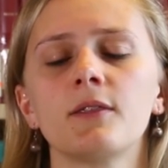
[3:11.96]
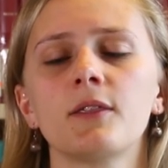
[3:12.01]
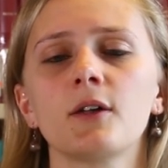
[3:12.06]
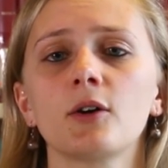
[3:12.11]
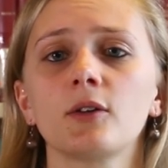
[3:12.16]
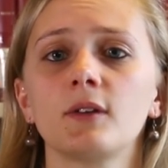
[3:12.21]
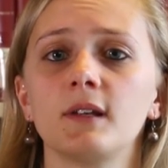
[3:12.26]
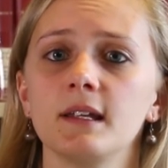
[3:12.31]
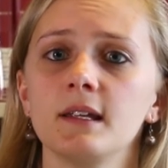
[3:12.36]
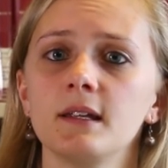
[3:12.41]

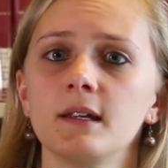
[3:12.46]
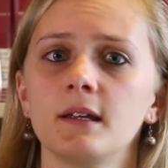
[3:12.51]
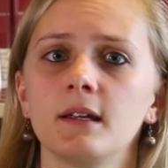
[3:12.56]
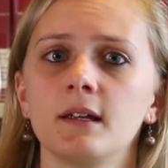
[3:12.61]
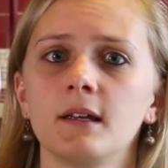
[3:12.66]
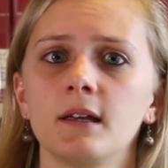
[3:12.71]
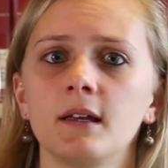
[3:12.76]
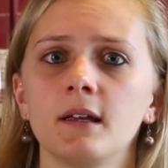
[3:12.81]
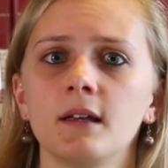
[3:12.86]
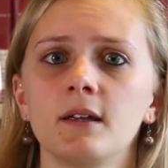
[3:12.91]
Thirdly,
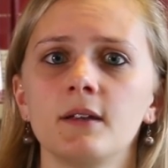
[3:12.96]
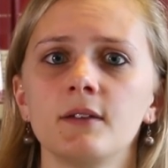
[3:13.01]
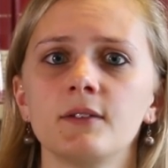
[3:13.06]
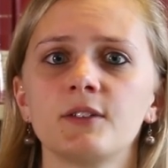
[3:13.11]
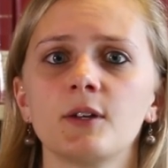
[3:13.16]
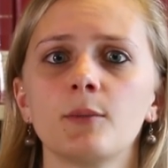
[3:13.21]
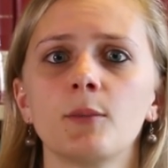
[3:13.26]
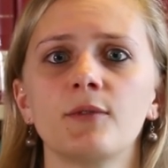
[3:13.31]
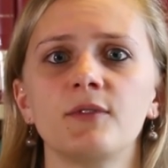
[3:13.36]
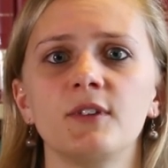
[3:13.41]

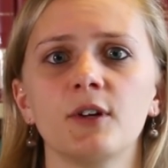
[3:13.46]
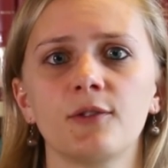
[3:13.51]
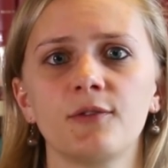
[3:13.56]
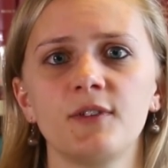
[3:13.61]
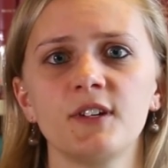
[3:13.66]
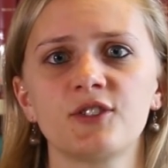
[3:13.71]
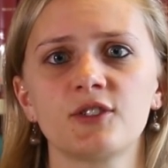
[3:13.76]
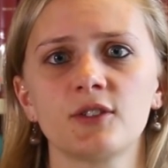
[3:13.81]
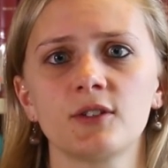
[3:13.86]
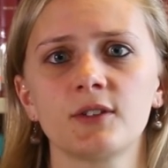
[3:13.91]
some of the
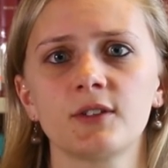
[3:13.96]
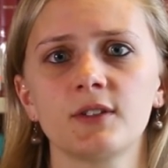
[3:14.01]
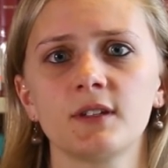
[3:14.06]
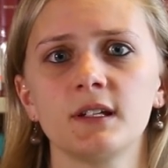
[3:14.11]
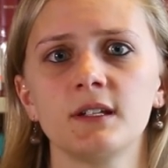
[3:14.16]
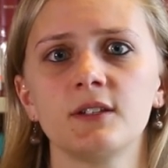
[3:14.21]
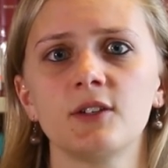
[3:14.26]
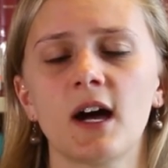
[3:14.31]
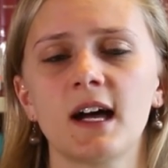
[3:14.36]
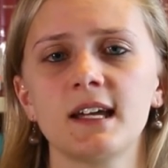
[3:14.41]
officials
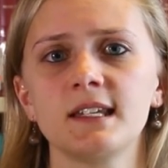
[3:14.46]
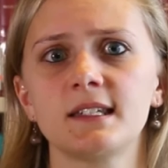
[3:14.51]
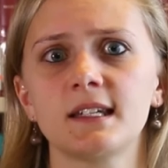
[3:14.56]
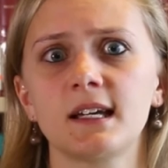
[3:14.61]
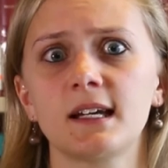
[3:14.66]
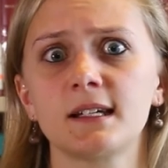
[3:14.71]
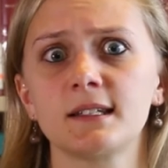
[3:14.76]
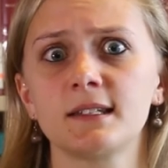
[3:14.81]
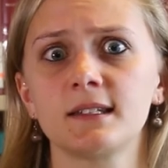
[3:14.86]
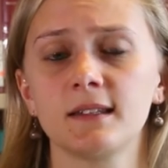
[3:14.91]
in the
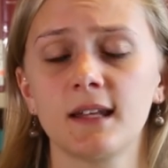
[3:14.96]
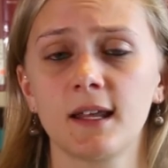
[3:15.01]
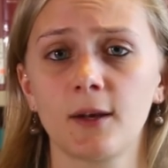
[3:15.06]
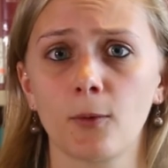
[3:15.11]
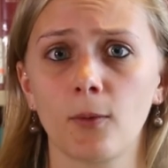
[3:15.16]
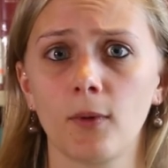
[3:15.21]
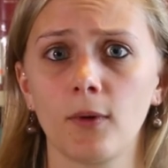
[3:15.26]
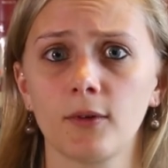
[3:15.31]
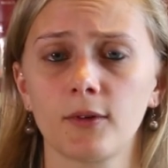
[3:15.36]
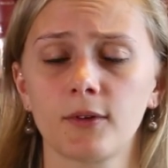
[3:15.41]
Hittite
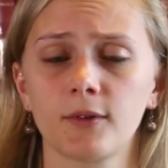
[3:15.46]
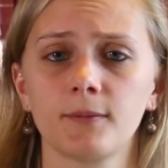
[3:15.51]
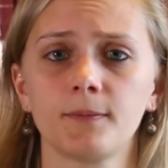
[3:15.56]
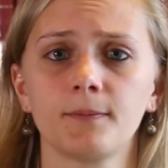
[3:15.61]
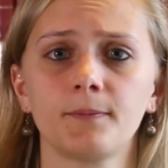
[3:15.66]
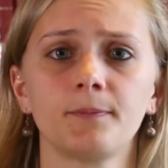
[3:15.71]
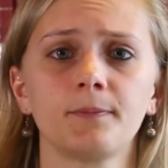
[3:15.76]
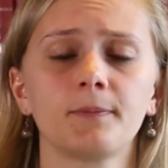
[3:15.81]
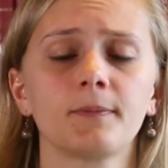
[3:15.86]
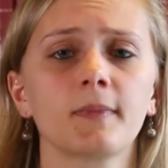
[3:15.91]
netherworld:
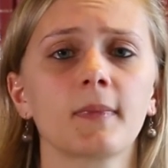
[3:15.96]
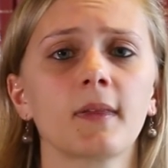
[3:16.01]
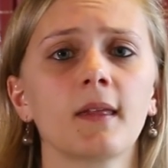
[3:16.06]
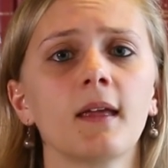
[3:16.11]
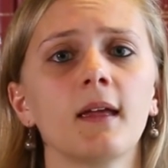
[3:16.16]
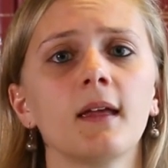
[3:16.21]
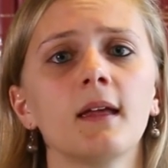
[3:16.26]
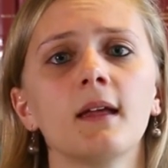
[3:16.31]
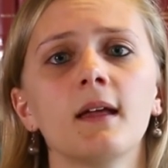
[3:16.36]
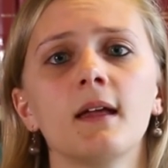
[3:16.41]

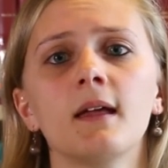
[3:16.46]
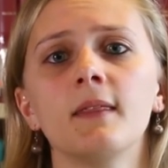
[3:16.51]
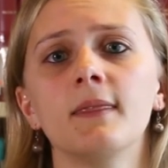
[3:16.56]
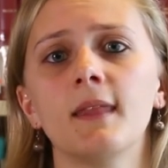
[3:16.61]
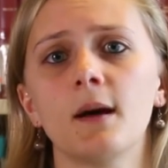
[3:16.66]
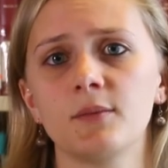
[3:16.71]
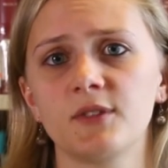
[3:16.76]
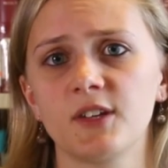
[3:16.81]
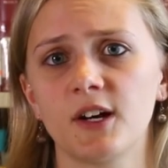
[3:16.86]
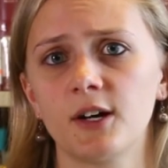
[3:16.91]

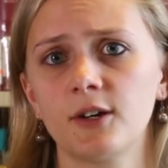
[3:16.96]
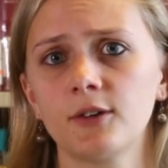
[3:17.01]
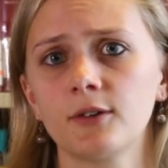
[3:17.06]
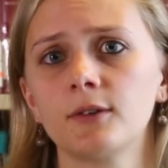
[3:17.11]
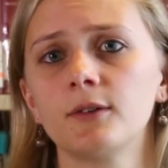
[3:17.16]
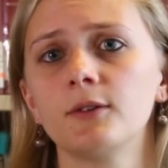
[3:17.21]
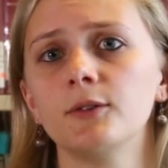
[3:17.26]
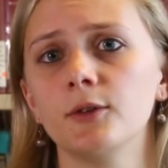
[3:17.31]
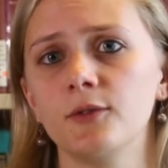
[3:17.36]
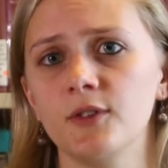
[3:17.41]
Namtar,
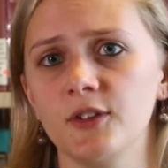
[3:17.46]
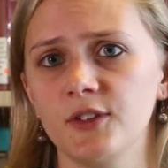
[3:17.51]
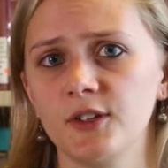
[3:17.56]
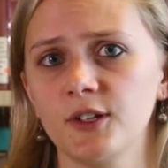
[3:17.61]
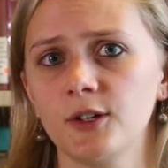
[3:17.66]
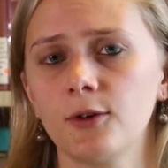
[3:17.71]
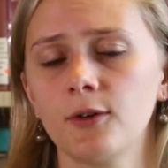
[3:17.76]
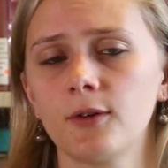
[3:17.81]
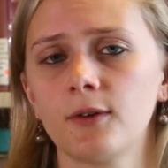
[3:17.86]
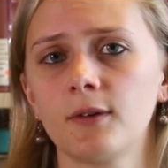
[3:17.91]
the
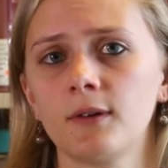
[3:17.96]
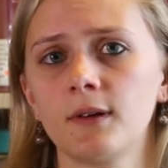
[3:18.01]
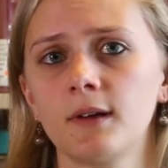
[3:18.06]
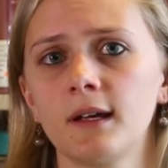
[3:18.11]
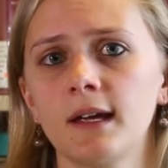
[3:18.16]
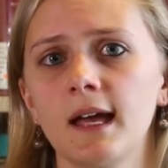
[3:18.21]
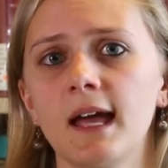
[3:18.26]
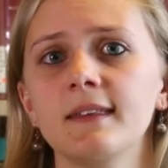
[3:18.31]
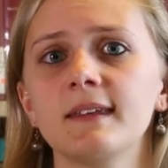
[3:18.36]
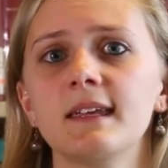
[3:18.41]
vizier,
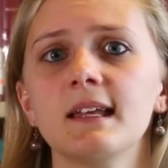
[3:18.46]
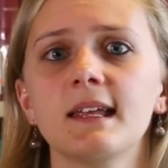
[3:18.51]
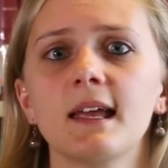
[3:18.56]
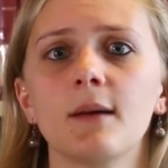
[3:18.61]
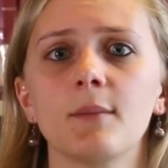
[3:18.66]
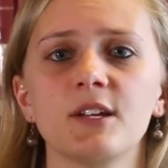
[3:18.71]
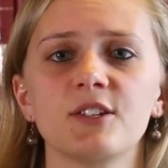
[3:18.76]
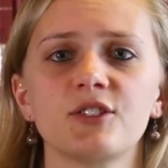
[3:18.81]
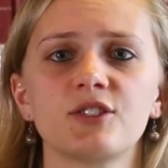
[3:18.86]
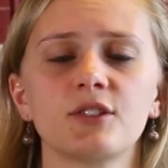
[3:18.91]
and
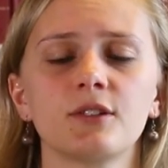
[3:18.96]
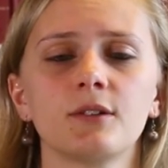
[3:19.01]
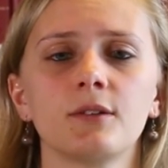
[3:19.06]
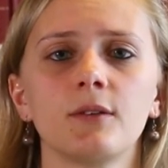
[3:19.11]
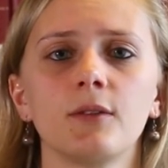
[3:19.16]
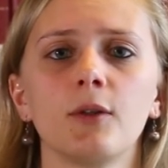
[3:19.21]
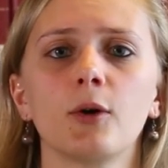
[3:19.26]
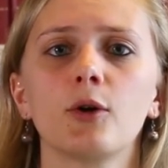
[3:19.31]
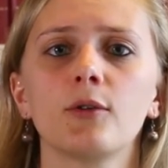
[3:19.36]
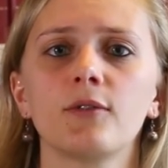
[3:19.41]
Gilgamesh,
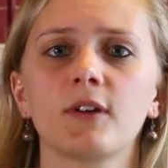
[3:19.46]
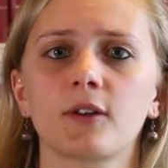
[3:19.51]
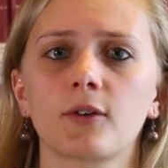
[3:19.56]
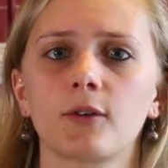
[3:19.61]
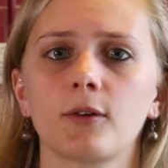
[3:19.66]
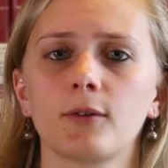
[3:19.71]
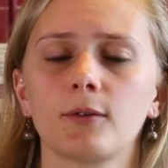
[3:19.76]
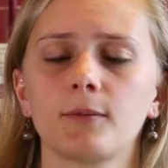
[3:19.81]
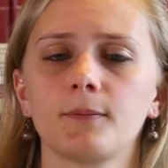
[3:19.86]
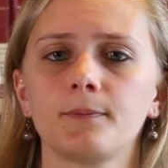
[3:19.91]
the
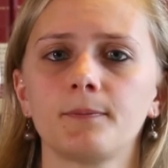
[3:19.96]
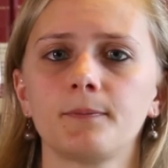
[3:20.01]
governor.